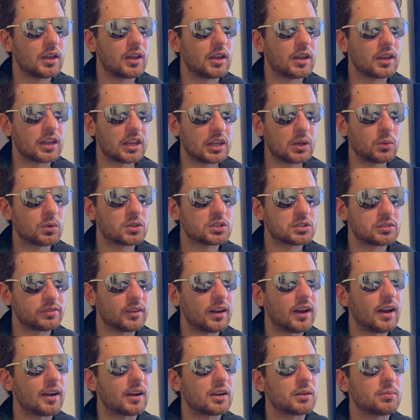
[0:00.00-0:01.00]
He was
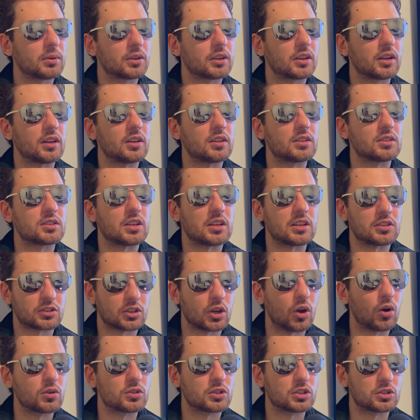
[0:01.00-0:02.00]
fired because his
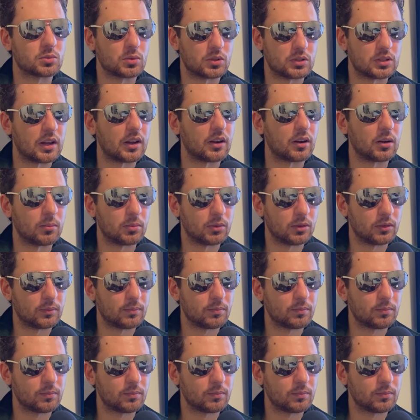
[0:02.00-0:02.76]
coaches were terrible.